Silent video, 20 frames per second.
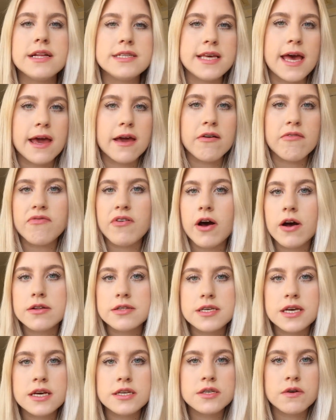take
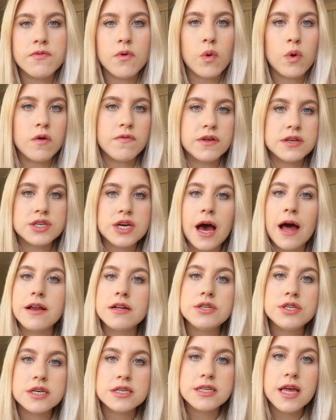advantage of all of the
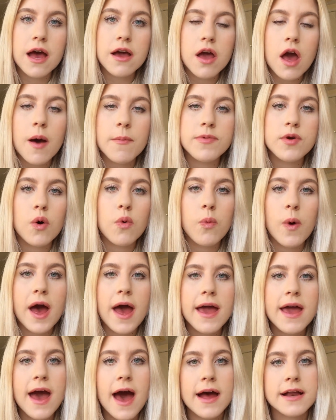challenges that come your
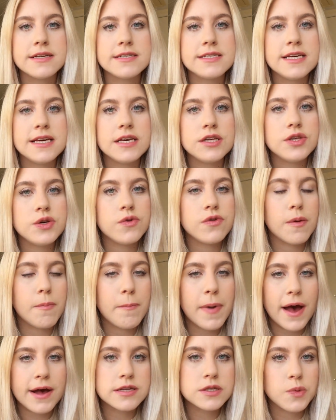way and teach you the
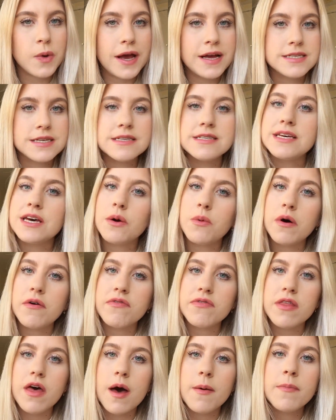best way to deal
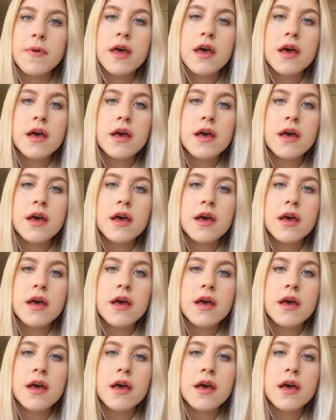with them.